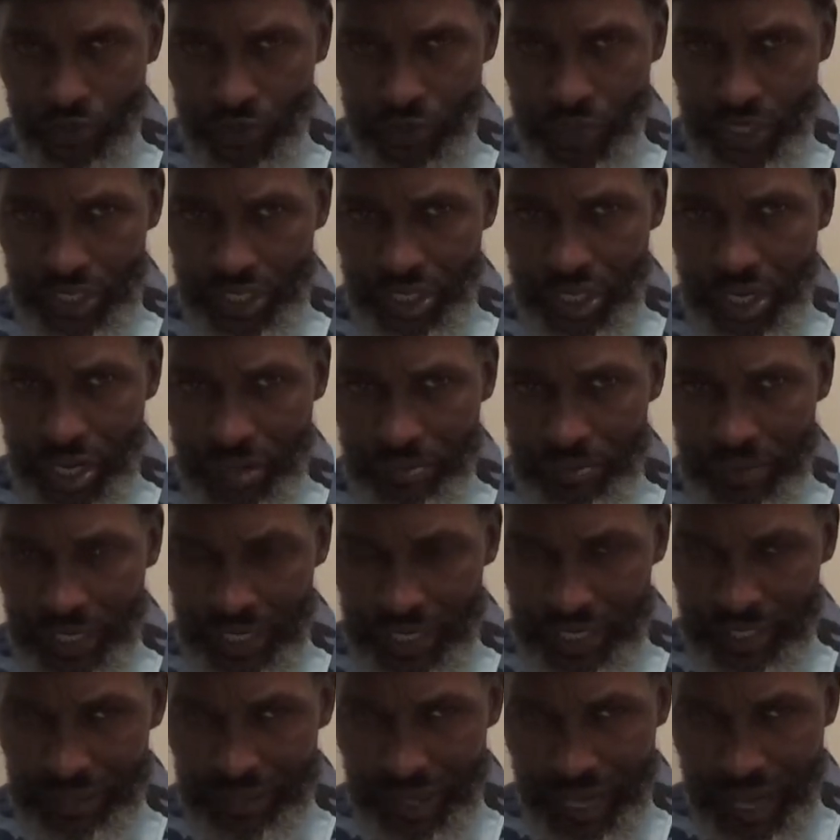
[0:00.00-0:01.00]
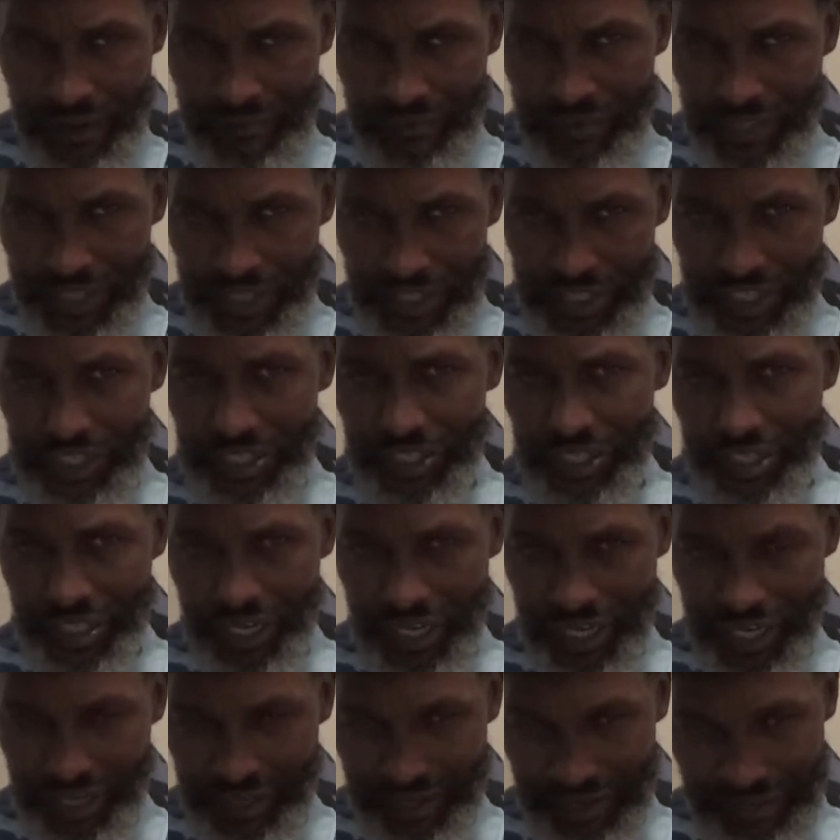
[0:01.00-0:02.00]
one come in after this
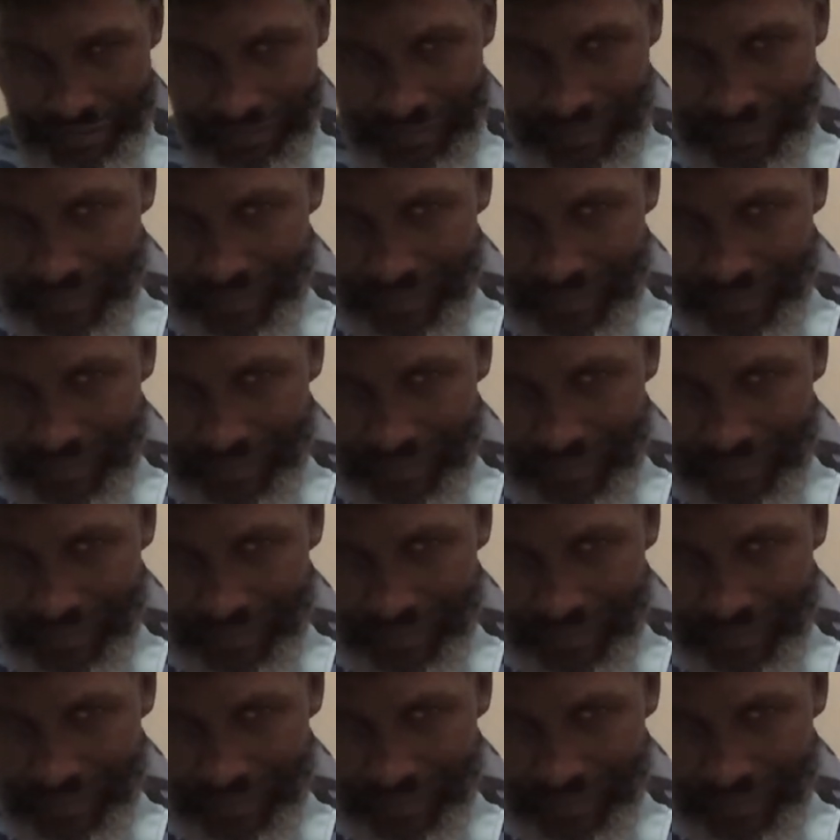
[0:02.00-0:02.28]
king,